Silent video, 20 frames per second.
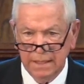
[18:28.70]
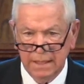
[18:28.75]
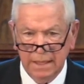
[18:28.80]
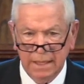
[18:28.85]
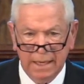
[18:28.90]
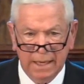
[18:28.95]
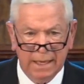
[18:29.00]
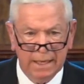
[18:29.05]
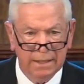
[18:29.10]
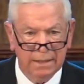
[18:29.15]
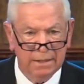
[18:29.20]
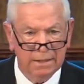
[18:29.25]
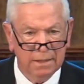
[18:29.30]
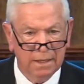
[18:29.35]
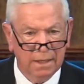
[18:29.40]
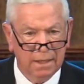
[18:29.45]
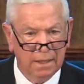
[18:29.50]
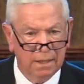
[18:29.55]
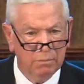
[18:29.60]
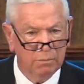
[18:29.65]
And
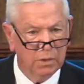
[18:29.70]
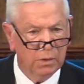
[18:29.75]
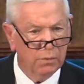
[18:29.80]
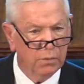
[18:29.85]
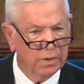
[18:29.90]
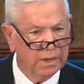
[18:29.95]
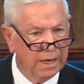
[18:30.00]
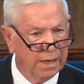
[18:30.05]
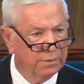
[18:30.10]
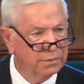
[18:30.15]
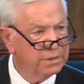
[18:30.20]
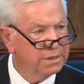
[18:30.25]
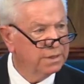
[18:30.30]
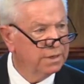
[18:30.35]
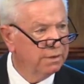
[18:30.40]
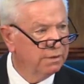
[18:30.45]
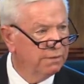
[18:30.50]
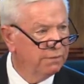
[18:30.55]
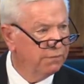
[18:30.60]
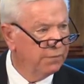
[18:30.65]
uh, but when I was
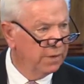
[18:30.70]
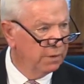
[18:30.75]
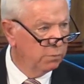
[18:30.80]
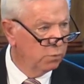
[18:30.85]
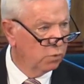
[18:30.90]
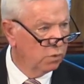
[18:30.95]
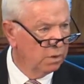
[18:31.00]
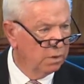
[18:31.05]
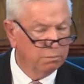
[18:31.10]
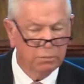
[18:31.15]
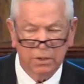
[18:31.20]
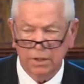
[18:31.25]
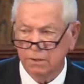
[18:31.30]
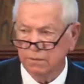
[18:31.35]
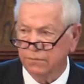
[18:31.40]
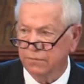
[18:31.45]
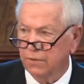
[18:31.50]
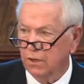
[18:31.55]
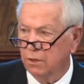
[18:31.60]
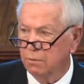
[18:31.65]
there in February, Brother
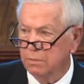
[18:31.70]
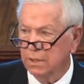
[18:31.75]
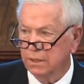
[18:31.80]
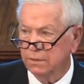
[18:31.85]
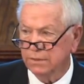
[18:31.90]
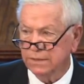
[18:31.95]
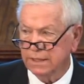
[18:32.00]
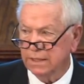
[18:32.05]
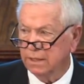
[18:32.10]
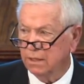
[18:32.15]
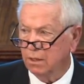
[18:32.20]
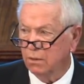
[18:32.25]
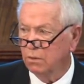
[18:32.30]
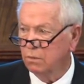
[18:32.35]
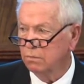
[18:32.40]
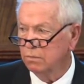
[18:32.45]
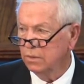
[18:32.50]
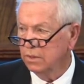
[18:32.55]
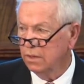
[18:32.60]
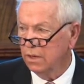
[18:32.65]
Flomo said,
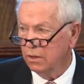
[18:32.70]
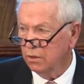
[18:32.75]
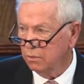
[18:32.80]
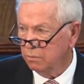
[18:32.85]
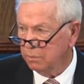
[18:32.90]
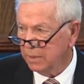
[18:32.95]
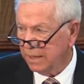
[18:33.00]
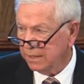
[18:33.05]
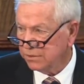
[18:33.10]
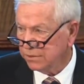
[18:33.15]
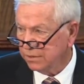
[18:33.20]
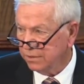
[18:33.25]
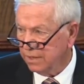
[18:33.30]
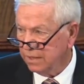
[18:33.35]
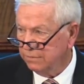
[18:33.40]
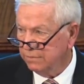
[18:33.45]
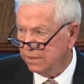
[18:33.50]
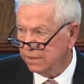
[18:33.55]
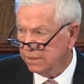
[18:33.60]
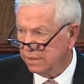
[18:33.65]
"Oh no, Pastor
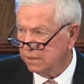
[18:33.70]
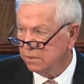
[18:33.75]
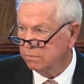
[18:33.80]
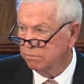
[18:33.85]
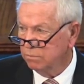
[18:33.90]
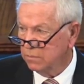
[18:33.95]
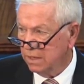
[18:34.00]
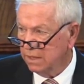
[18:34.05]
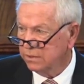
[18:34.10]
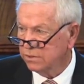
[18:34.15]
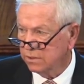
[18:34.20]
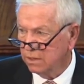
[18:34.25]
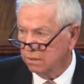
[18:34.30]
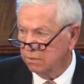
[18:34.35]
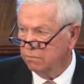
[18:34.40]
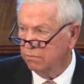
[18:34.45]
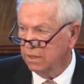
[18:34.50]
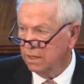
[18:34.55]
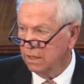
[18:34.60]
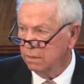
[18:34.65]
Davis, it's it's
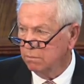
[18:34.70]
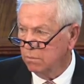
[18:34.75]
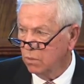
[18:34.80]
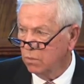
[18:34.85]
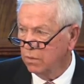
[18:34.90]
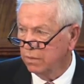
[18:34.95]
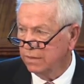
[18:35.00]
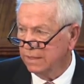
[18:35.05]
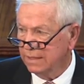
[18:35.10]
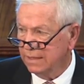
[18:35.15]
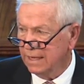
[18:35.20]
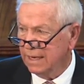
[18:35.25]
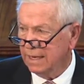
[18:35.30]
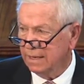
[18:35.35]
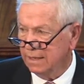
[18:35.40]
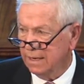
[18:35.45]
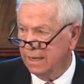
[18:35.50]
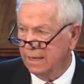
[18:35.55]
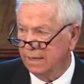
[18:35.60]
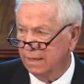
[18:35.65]
really more than that
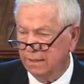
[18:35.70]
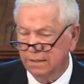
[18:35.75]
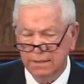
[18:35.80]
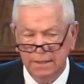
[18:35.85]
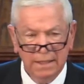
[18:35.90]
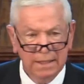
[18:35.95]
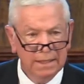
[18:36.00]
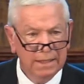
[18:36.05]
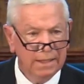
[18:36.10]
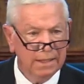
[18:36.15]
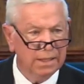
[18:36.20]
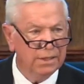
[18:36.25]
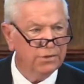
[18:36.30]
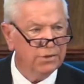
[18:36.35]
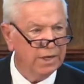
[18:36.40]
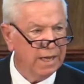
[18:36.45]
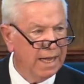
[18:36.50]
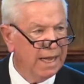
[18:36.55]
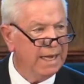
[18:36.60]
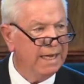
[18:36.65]
now. It's
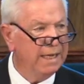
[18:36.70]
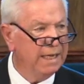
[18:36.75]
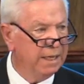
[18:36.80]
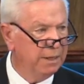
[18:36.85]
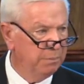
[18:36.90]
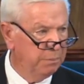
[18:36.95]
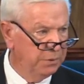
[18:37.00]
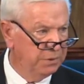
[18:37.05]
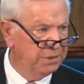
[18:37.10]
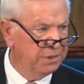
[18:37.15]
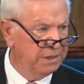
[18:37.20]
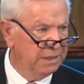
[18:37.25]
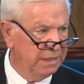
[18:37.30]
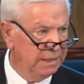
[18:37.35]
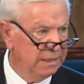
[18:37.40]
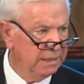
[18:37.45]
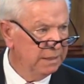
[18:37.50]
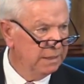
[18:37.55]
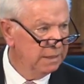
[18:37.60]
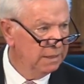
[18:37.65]
80 percent."